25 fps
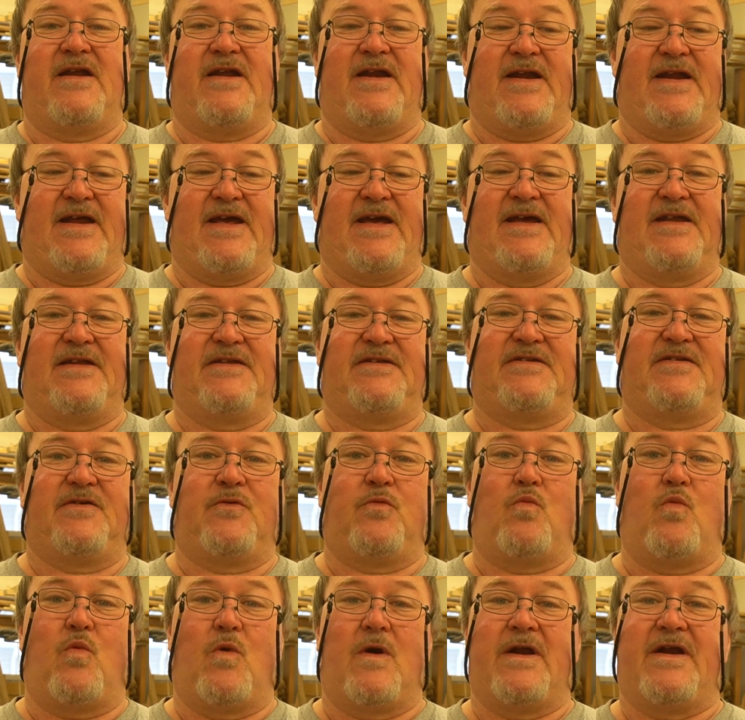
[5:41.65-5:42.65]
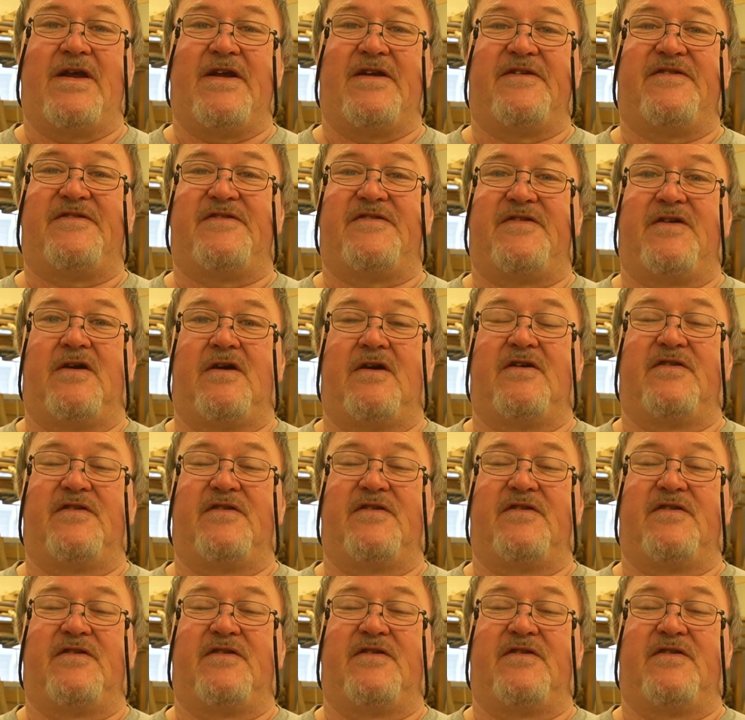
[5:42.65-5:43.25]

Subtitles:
it into 1-inch